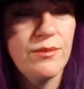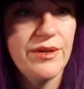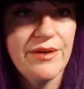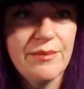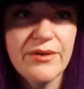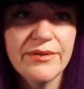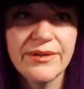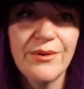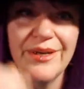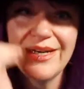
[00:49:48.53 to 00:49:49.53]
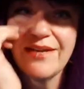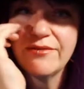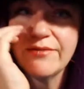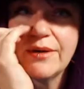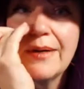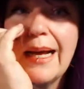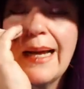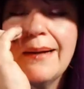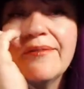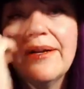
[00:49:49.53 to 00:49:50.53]
whether I'm going to even vote or not.
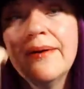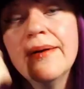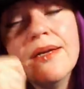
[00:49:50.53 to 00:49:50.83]
I don't even know.